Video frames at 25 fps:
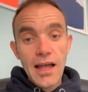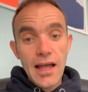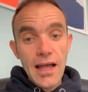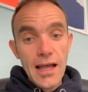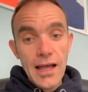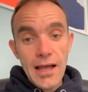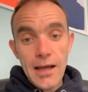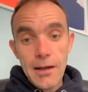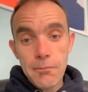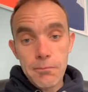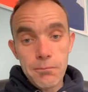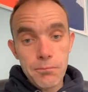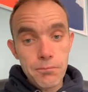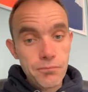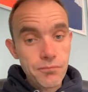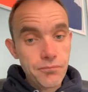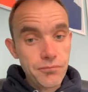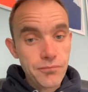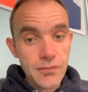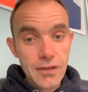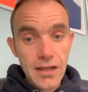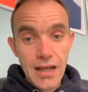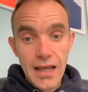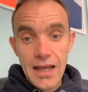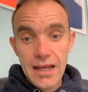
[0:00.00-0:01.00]
Um,
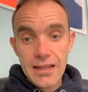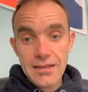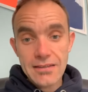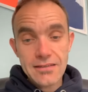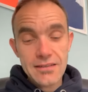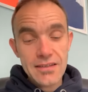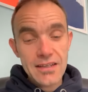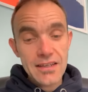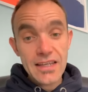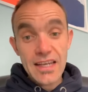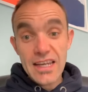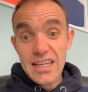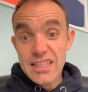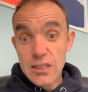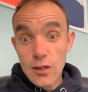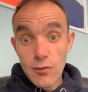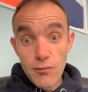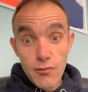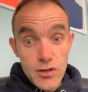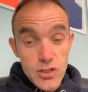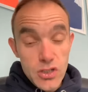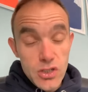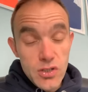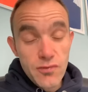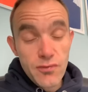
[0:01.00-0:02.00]
and uh, get
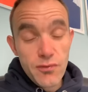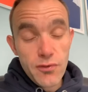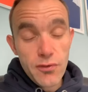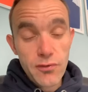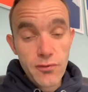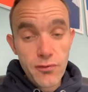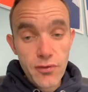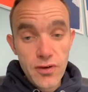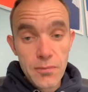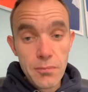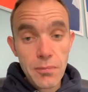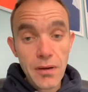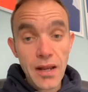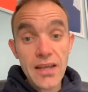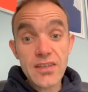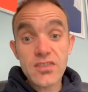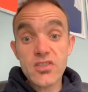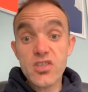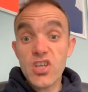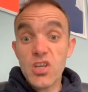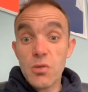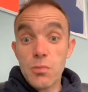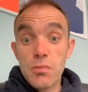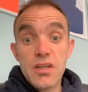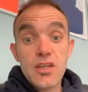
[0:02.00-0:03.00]
yourself registered for a free place,
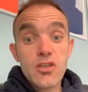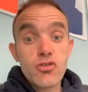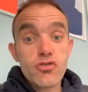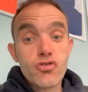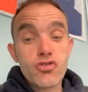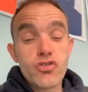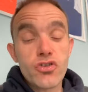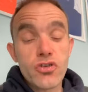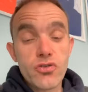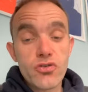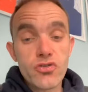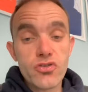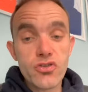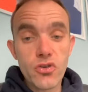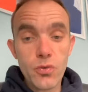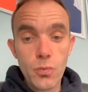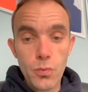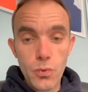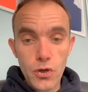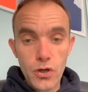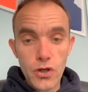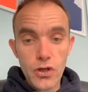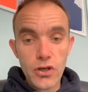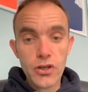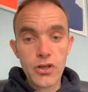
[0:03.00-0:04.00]
and you can be introduced to the
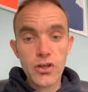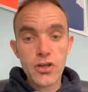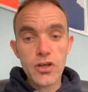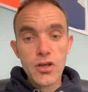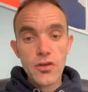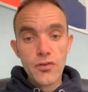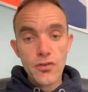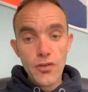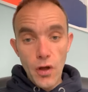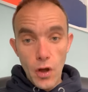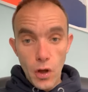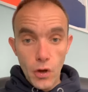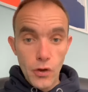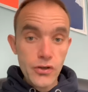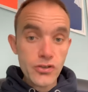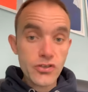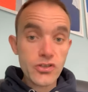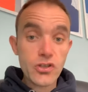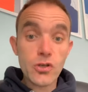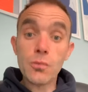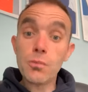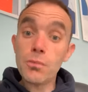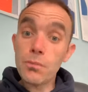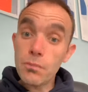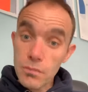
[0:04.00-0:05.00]
work that I
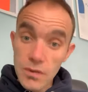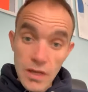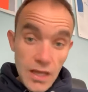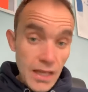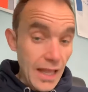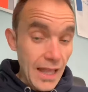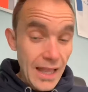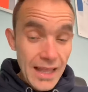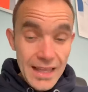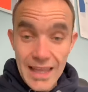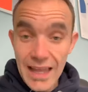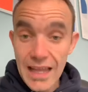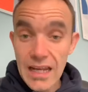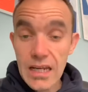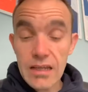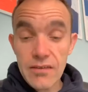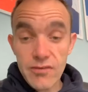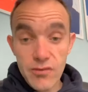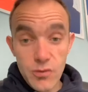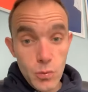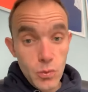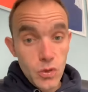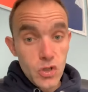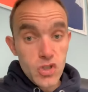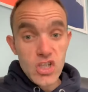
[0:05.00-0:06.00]
do again,
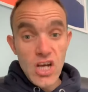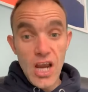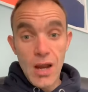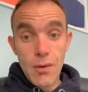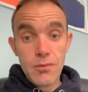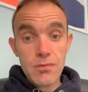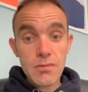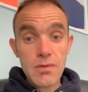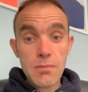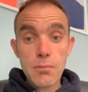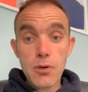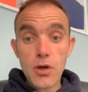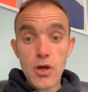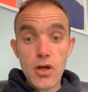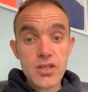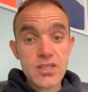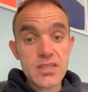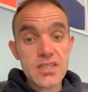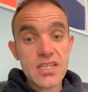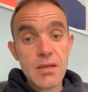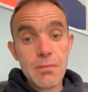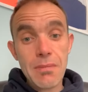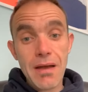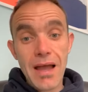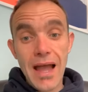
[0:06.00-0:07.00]
if you want to chat with me
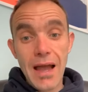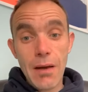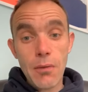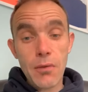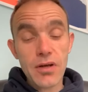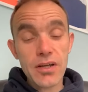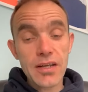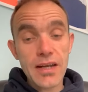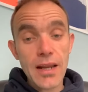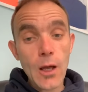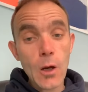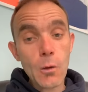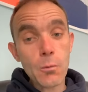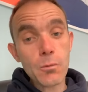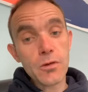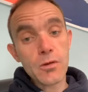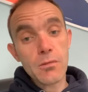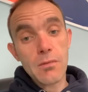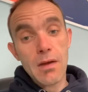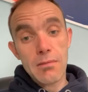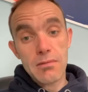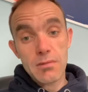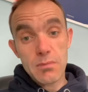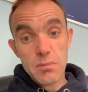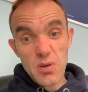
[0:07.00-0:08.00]
personally about how I can help
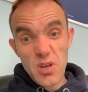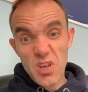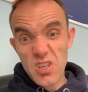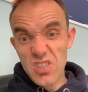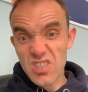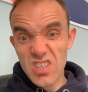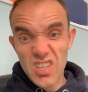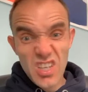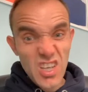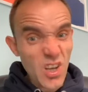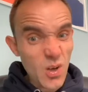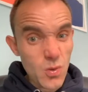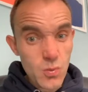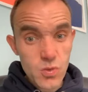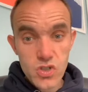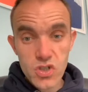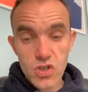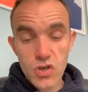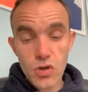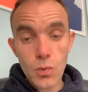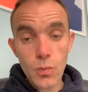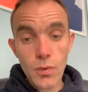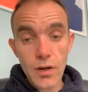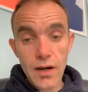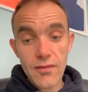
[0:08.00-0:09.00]
you, maybe personally
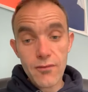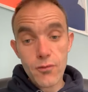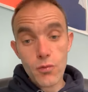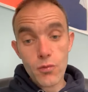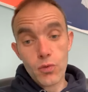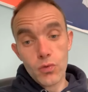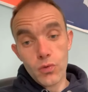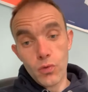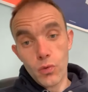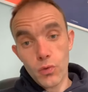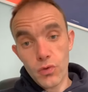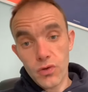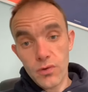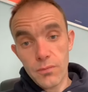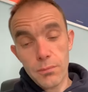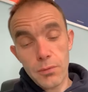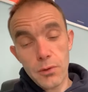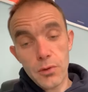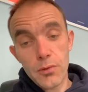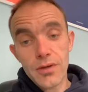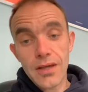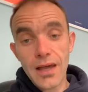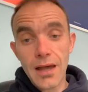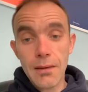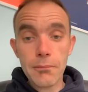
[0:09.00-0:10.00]
coaching you or whatever, or, or, the
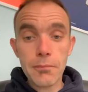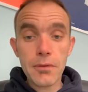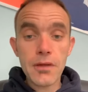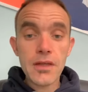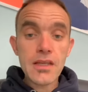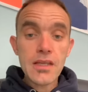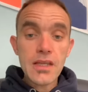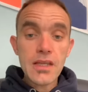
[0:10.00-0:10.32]
boot camp,